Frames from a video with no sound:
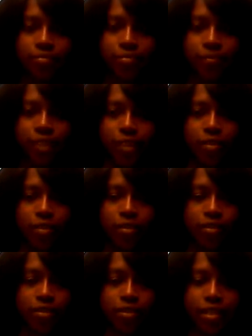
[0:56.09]
like a
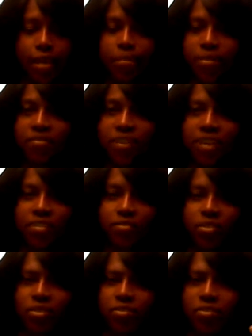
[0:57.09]
slap in the face of
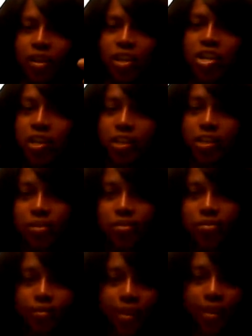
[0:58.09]
a cookie dough
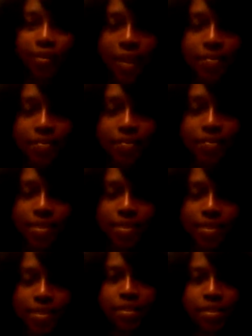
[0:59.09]
type
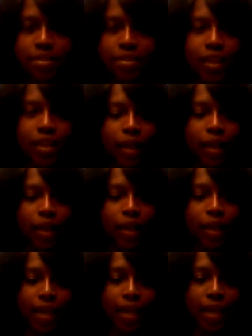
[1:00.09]
scent. But